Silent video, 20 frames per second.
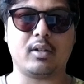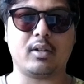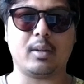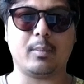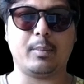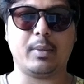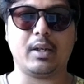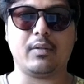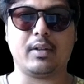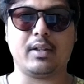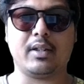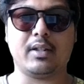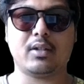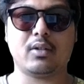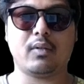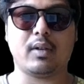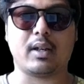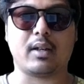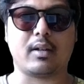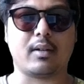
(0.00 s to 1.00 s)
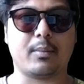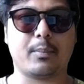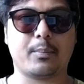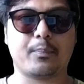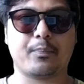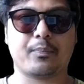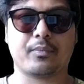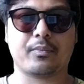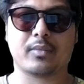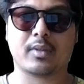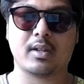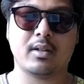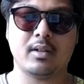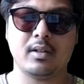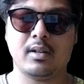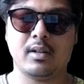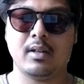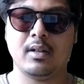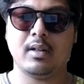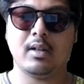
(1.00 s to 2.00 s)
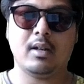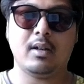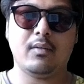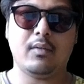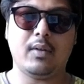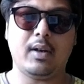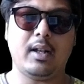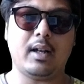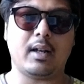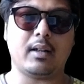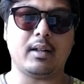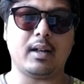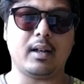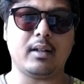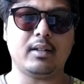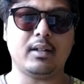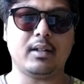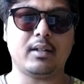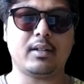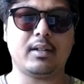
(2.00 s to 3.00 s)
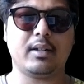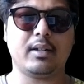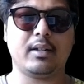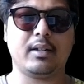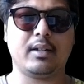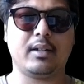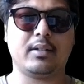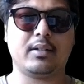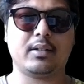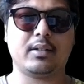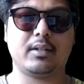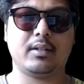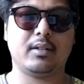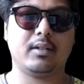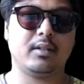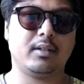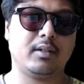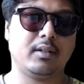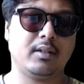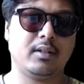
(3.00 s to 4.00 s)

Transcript: on the b1 square. Well, another thing is,